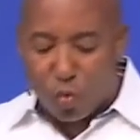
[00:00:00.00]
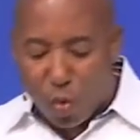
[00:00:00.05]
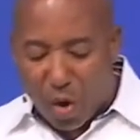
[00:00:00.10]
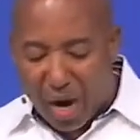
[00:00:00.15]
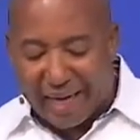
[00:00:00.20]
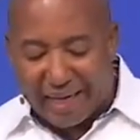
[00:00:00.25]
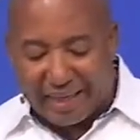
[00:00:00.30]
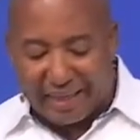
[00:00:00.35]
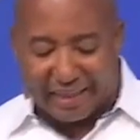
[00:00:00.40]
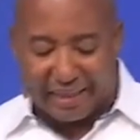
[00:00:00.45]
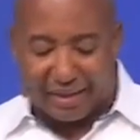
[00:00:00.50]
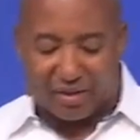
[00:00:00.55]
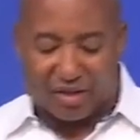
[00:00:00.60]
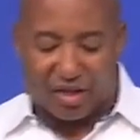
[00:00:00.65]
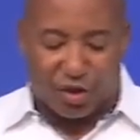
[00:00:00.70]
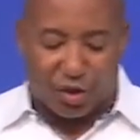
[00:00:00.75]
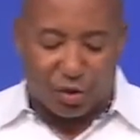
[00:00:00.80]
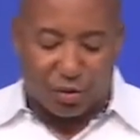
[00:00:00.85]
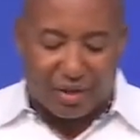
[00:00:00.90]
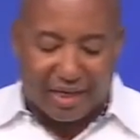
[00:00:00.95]
waiting,
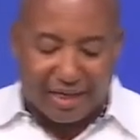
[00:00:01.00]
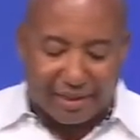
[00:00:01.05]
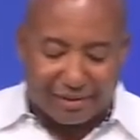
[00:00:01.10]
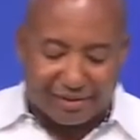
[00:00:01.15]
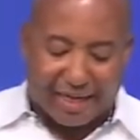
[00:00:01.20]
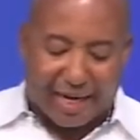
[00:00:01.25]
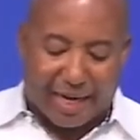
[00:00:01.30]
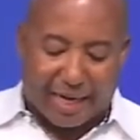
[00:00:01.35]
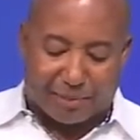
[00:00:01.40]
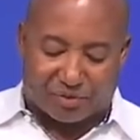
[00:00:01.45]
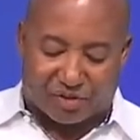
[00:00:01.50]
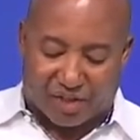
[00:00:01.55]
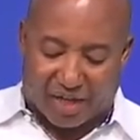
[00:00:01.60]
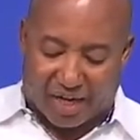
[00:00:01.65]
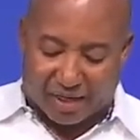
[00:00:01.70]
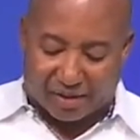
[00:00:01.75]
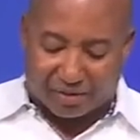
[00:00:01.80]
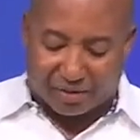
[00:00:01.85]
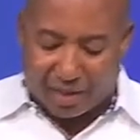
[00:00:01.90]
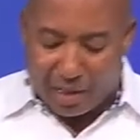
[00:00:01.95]
the New King James
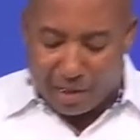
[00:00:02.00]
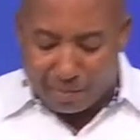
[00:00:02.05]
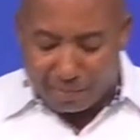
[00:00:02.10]
says,